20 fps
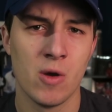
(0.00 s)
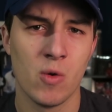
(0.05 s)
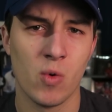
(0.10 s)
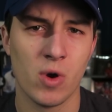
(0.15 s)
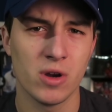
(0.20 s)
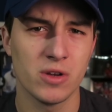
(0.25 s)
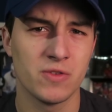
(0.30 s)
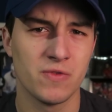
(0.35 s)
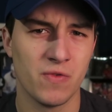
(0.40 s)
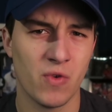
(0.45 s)

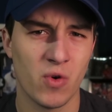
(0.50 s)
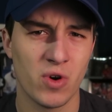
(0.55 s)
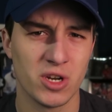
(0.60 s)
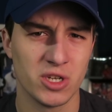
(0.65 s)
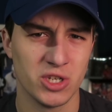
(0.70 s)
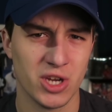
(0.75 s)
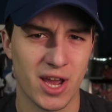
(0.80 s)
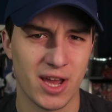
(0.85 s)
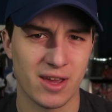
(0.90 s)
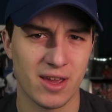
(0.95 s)
Where's
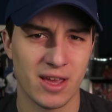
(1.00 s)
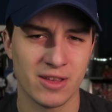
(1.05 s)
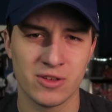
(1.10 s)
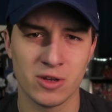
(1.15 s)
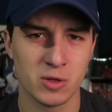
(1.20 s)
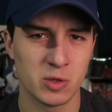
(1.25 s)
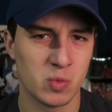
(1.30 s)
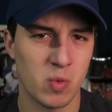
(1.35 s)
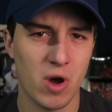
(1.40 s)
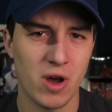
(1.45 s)
Voracek?
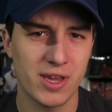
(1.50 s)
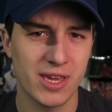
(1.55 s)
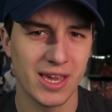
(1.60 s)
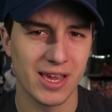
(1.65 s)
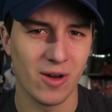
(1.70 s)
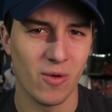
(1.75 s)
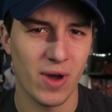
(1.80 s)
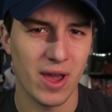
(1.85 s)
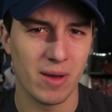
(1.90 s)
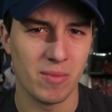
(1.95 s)
As I was
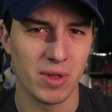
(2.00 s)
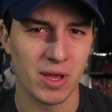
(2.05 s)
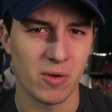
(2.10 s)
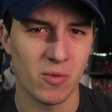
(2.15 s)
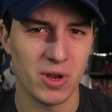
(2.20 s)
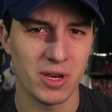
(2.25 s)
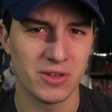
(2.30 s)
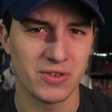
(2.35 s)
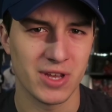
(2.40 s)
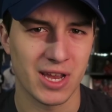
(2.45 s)
walking away, I'm
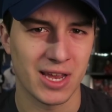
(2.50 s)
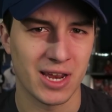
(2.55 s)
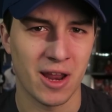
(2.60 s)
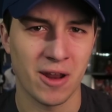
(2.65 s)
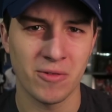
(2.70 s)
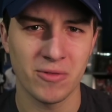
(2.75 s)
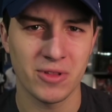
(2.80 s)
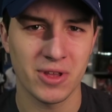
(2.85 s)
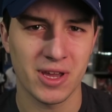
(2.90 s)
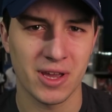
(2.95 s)
like, wait a second.
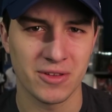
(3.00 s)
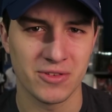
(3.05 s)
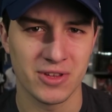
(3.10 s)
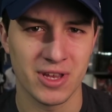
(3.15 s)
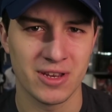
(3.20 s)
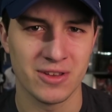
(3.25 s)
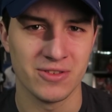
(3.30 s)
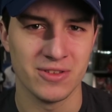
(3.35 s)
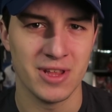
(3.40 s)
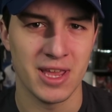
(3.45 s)
I don't think I
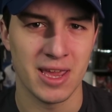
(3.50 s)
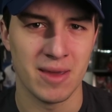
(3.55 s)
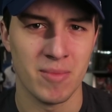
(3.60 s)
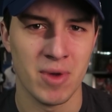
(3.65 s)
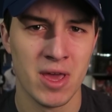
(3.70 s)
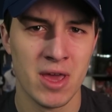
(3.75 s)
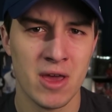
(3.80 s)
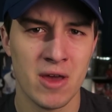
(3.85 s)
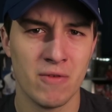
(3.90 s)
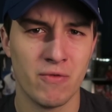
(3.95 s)
said his
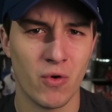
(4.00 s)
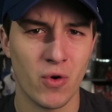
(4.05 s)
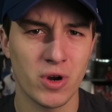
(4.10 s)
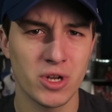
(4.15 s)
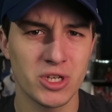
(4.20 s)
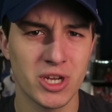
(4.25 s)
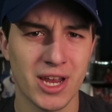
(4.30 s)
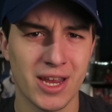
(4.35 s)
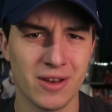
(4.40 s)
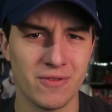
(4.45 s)
name.
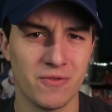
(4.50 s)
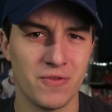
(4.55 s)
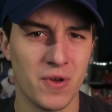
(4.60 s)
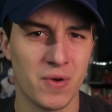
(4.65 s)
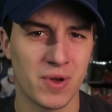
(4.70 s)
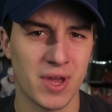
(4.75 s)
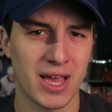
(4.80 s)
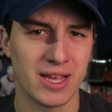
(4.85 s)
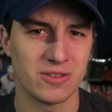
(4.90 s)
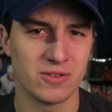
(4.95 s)
Voracek and
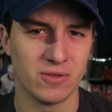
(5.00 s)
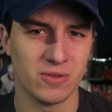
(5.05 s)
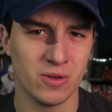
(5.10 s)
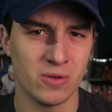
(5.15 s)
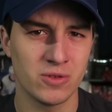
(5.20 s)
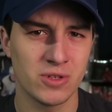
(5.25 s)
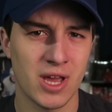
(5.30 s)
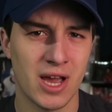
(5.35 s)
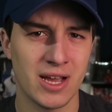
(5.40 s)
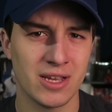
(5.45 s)
Phil Kessel.
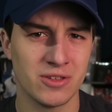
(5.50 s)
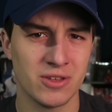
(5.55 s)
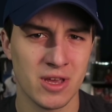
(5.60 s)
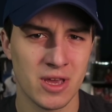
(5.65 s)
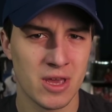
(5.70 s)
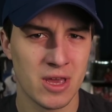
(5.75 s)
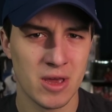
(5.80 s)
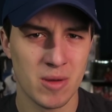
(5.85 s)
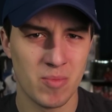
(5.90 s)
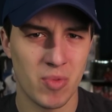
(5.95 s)
Those guys,
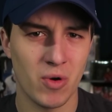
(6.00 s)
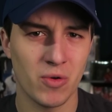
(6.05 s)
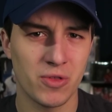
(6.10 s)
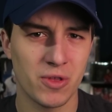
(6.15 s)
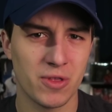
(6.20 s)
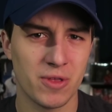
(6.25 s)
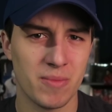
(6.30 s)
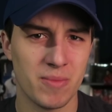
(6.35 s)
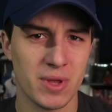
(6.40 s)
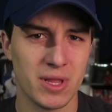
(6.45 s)

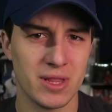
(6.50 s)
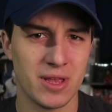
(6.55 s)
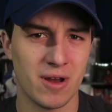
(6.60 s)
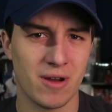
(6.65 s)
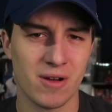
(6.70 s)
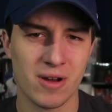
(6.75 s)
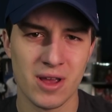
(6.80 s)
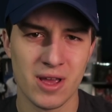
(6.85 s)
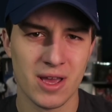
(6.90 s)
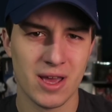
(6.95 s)
both of them in
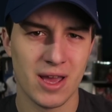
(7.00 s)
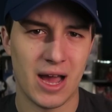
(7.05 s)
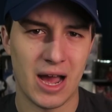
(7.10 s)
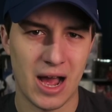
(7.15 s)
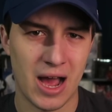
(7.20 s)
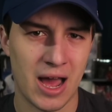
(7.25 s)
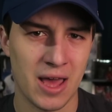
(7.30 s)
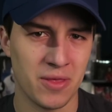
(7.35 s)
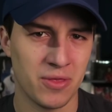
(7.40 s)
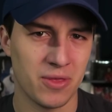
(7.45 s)
there.
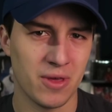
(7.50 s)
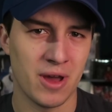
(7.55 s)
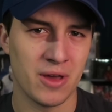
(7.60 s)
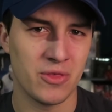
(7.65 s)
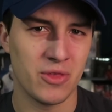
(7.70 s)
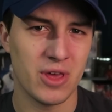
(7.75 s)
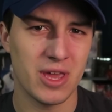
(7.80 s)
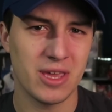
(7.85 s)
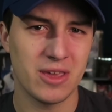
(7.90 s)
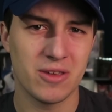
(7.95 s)

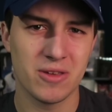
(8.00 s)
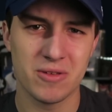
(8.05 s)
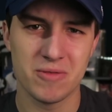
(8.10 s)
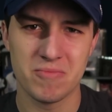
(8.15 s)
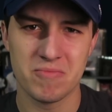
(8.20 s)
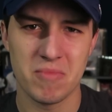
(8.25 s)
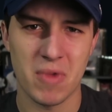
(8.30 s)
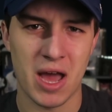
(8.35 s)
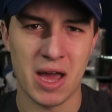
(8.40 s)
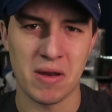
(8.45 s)

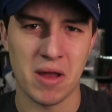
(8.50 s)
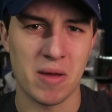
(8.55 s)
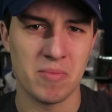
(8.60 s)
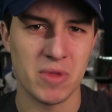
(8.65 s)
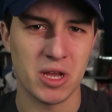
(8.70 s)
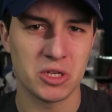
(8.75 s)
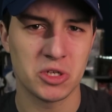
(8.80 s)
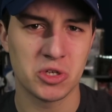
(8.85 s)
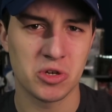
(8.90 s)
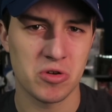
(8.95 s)

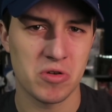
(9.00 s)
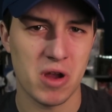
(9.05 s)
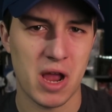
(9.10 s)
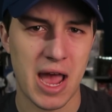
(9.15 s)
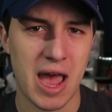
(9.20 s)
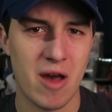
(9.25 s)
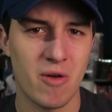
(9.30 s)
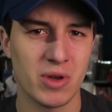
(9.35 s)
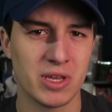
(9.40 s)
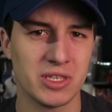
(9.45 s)
I'm not sure
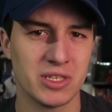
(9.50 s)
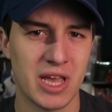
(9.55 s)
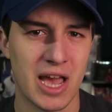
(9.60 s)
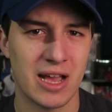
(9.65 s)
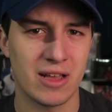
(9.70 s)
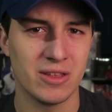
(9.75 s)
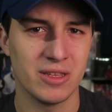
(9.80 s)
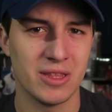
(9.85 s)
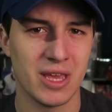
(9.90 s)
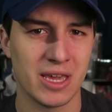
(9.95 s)
how
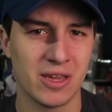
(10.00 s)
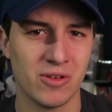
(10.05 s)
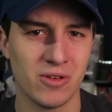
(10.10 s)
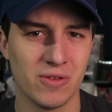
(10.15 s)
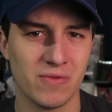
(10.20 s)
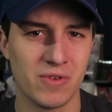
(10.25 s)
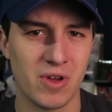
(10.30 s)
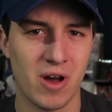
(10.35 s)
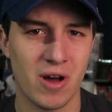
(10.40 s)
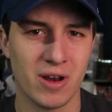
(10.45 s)
exactly they
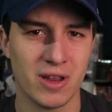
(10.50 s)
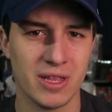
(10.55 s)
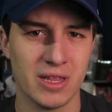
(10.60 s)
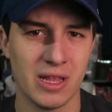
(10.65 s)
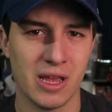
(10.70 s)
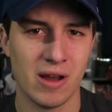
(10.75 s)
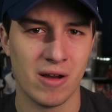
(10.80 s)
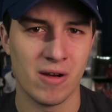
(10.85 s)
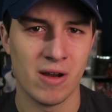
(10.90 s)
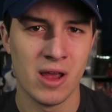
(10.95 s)
could have got
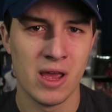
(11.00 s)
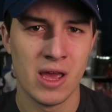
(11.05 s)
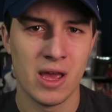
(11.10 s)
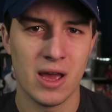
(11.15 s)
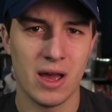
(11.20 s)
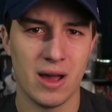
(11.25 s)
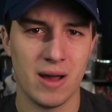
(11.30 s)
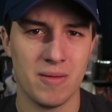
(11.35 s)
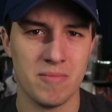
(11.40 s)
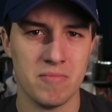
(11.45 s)
in there,
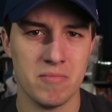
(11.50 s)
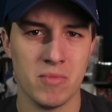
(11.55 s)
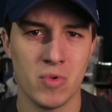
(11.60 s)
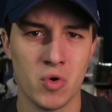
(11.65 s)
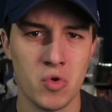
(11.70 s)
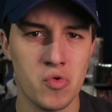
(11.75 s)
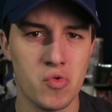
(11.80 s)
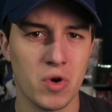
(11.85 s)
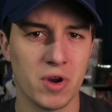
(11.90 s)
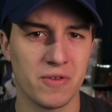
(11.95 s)

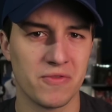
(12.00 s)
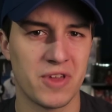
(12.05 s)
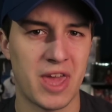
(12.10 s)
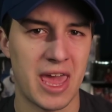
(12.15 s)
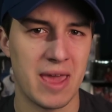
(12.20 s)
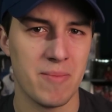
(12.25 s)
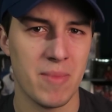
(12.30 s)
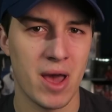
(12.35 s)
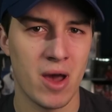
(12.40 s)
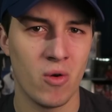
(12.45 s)
who would have
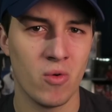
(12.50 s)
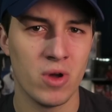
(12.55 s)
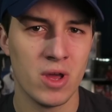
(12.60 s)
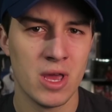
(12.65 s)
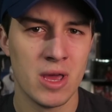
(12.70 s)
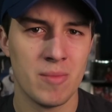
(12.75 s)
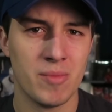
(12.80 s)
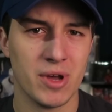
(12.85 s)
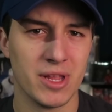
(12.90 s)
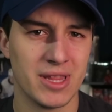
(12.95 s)
came out,
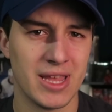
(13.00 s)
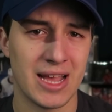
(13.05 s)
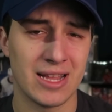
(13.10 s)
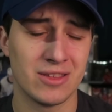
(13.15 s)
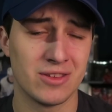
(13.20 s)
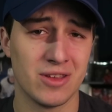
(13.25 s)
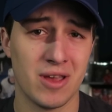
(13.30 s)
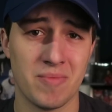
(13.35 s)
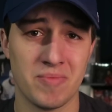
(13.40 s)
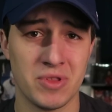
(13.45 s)
but
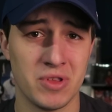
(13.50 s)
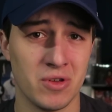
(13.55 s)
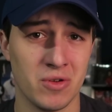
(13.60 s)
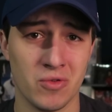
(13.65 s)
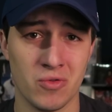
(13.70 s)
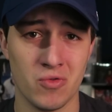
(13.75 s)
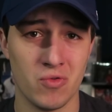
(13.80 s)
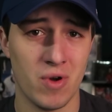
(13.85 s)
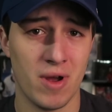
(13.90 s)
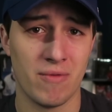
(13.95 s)
that's up
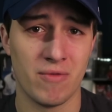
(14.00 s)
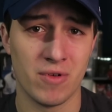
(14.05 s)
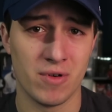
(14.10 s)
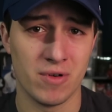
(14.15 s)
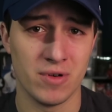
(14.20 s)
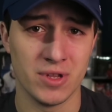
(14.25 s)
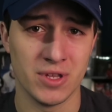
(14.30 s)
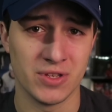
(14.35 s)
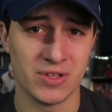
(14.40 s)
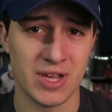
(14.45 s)
to
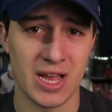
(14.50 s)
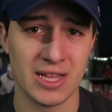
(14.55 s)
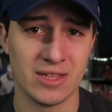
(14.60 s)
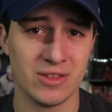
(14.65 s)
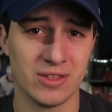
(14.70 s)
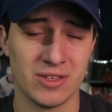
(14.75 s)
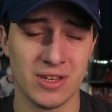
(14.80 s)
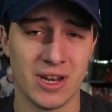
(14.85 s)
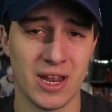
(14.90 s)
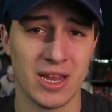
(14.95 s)
whoever
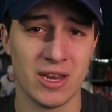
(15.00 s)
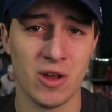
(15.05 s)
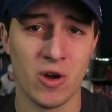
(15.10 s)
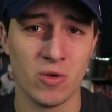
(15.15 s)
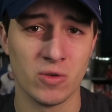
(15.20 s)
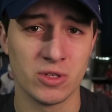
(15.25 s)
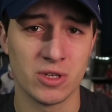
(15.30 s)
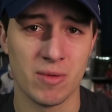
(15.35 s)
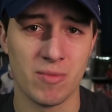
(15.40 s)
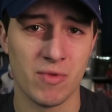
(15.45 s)
decides this, and I
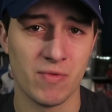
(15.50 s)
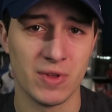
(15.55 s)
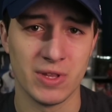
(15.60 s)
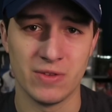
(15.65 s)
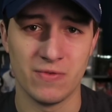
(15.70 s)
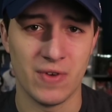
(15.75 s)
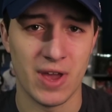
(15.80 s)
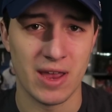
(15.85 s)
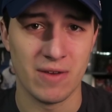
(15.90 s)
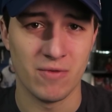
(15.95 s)
know some of
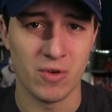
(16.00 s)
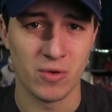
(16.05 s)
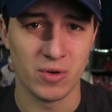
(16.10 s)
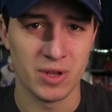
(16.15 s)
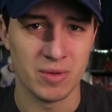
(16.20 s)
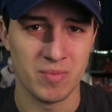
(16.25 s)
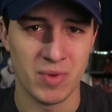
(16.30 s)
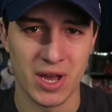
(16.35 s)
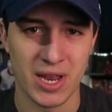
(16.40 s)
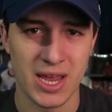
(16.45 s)
it's fan
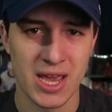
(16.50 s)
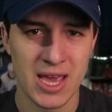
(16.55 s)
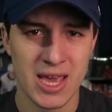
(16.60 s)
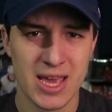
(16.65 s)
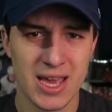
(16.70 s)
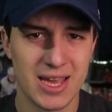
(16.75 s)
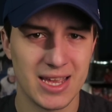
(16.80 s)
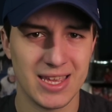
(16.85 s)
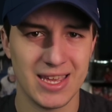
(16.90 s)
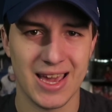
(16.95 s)
voted, but
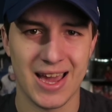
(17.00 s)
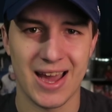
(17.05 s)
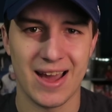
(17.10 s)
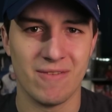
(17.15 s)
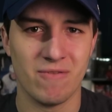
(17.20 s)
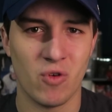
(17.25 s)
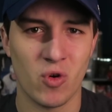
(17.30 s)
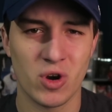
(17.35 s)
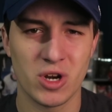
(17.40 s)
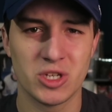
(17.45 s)

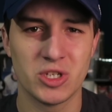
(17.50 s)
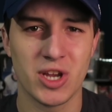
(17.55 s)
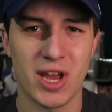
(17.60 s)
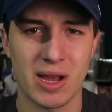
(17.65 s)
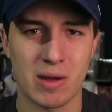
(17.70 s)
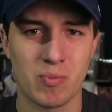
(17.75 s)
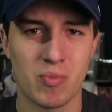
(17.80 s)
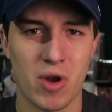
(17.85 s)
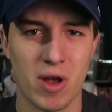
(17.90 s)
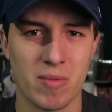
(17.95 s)
yeah,
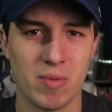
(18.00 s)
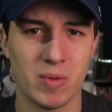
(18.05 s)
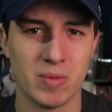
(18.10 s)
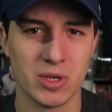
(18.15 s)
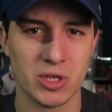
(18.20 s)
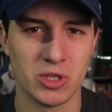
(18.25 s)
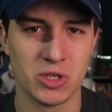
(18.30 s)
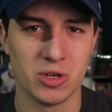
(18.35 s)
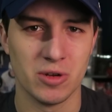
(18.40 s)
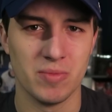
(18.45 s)
Voracek
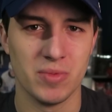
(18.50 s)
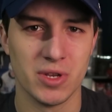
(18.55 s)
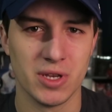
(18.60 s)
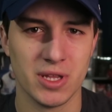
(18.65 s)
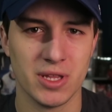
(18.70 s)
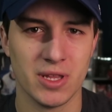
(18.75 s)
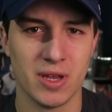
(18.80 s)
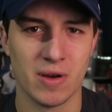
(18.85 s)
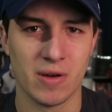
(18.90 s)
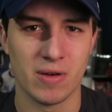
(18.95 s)
probably should have
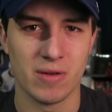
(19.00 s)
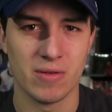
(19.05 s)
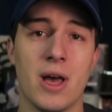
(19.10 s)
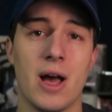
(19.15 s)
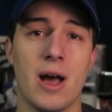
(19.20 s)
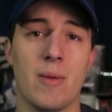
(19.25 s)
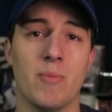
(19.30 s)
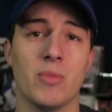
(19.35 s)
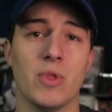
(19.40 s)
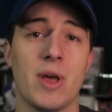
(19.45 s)
been in there.
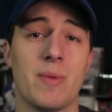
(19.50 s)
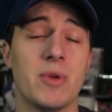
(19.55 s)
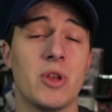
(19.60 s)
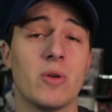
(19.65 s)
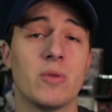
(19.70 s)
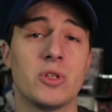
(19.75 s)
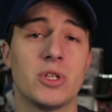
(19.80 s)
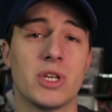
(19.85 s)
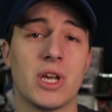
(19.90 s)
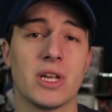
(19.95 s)
Let
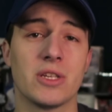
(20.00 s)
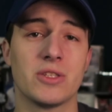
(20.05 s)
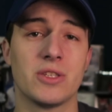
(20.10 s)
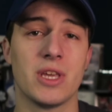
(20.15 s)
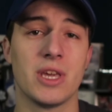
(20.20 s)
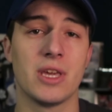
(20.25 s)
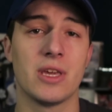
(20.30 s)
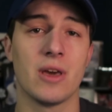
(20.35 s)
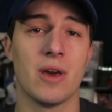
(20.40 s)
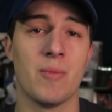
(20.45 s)
me know what you guys
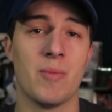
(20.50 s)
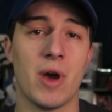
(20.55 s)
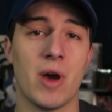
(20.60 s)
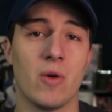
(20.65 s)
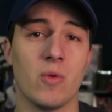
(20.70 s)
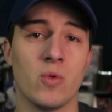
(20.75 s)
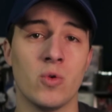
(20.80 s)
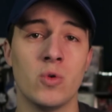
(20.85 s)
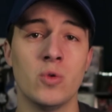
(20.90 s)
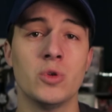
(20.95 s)
think
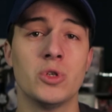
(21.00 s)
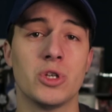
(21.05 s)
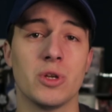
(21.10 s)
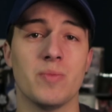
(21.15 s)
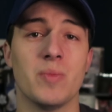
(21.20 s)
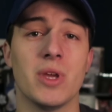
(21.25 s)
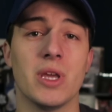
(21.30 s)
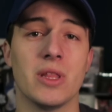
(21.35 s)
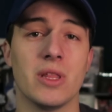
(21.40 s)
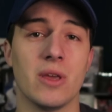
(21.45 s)
about who
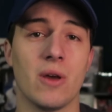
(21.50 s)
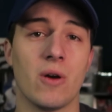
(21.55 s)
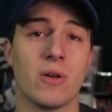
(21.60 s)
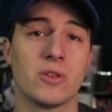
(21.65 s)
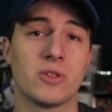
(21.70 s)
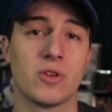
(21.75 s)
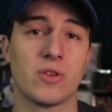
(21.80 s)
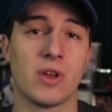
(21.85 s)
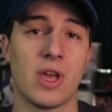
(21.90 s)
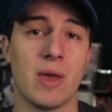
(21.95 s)
should be in the
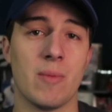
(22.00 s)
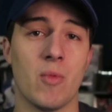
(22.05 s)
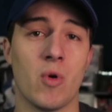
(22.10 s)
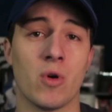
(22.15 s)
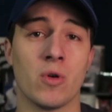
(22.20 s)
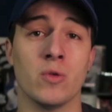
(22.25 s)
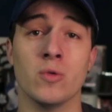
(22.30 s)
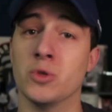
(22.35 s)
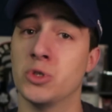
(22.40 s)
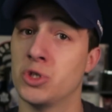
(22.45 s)
All-Star game
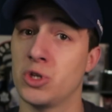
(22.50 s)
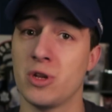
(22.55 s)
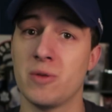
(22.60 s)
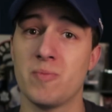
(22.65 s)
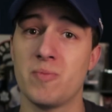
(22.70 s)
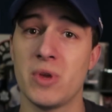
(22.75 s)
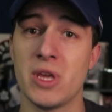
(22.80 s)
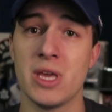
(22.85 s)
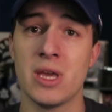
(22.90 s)
or who shouldn't